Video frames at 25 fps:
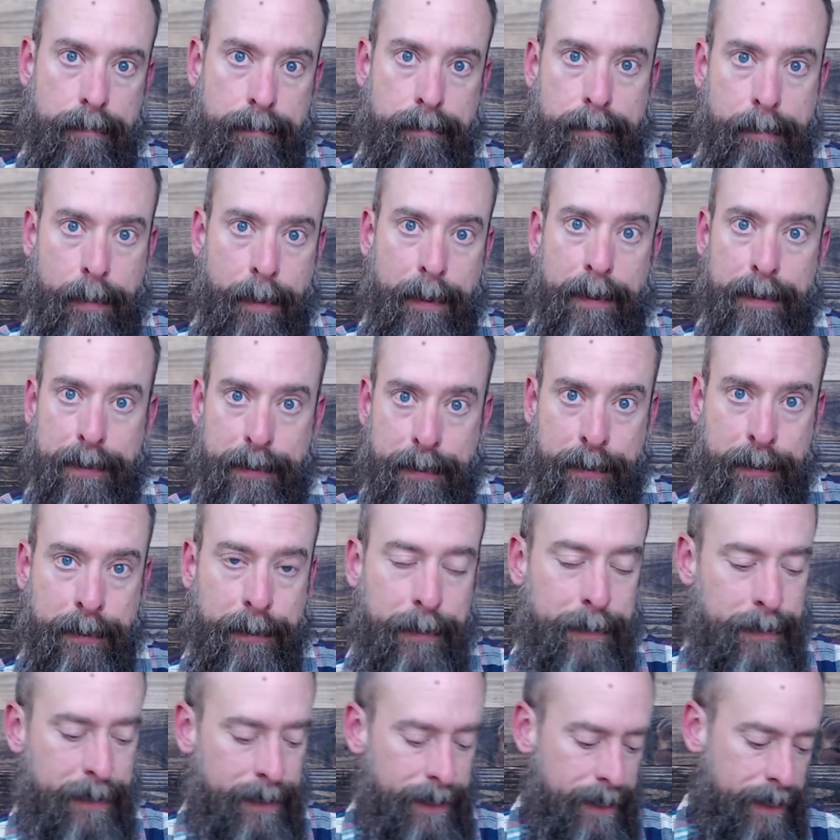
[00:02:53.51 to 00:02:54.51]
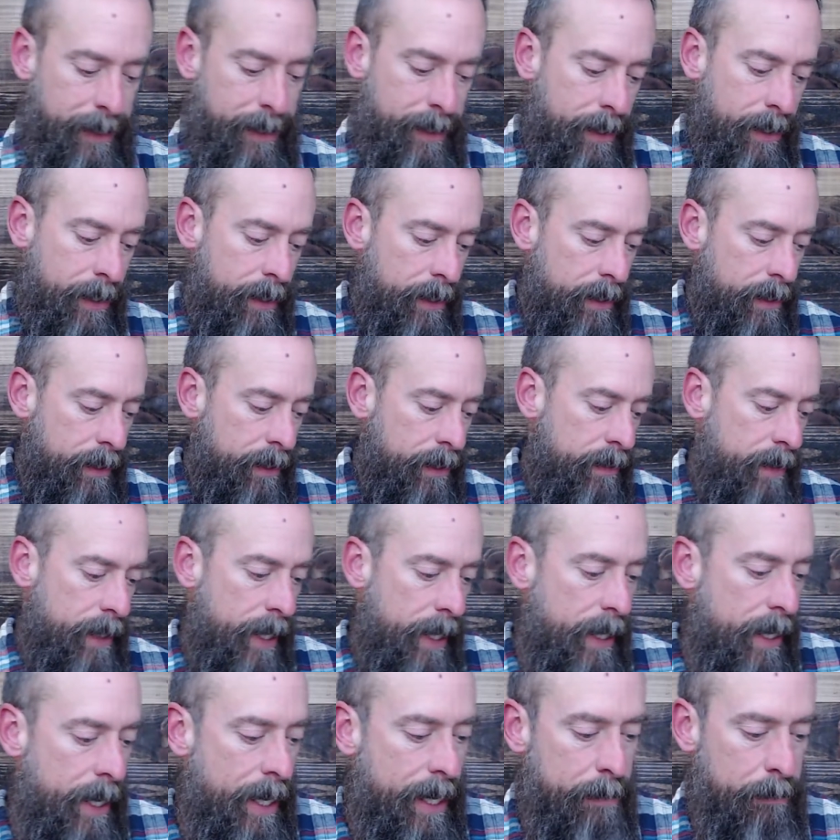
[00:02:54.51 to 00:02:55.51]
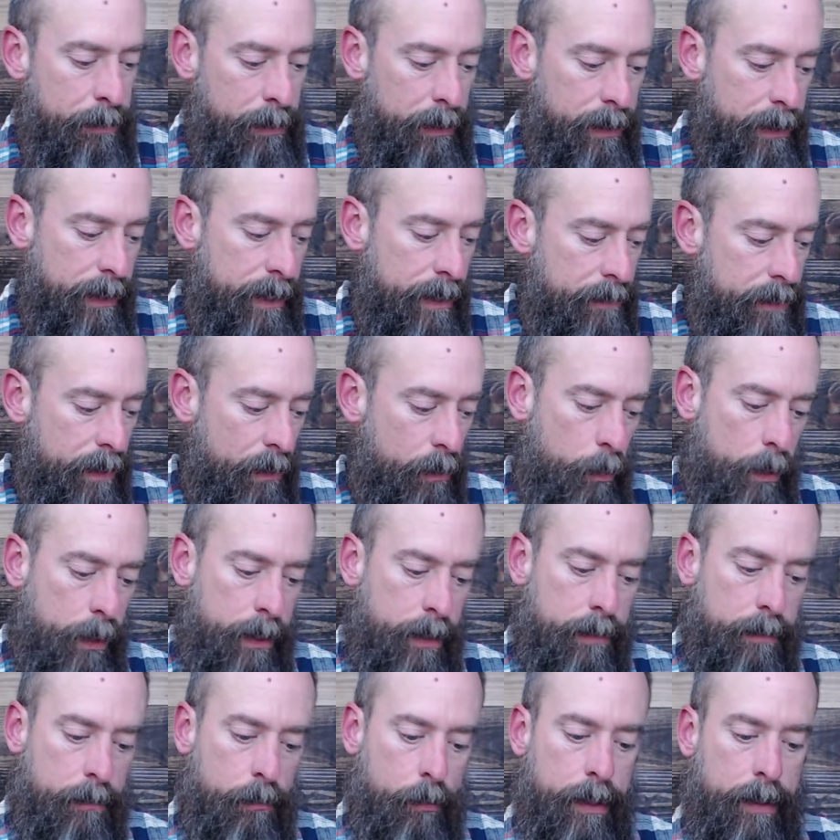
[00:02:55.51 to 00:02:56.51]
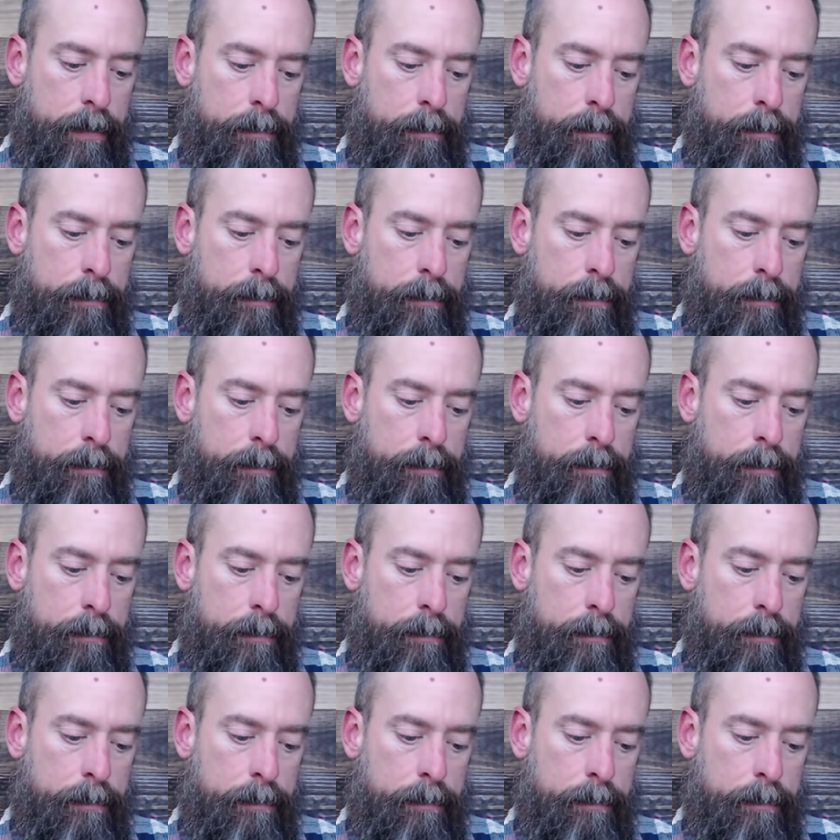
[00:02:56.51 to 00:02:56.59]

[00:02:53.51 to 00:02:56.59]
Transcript: part 2, that I believe that when